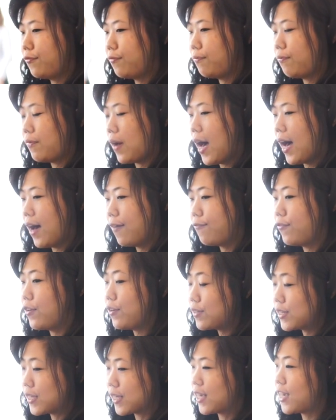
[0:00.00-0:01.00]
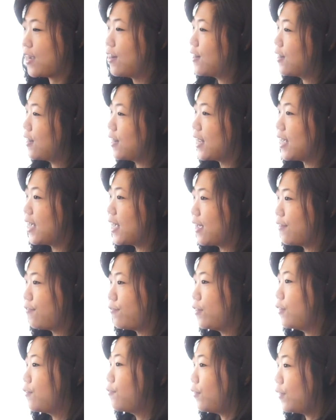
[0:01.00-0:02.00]
food security and food
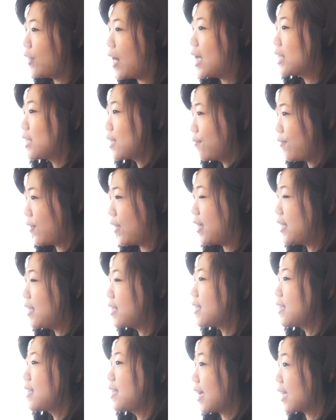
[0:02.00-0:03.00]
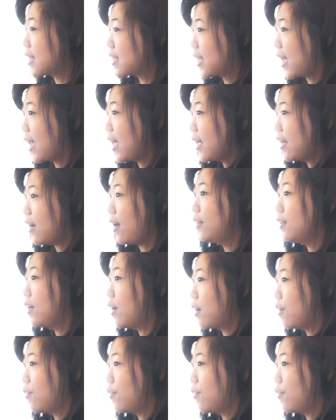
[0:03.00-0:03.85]
philosophies dictate a lot of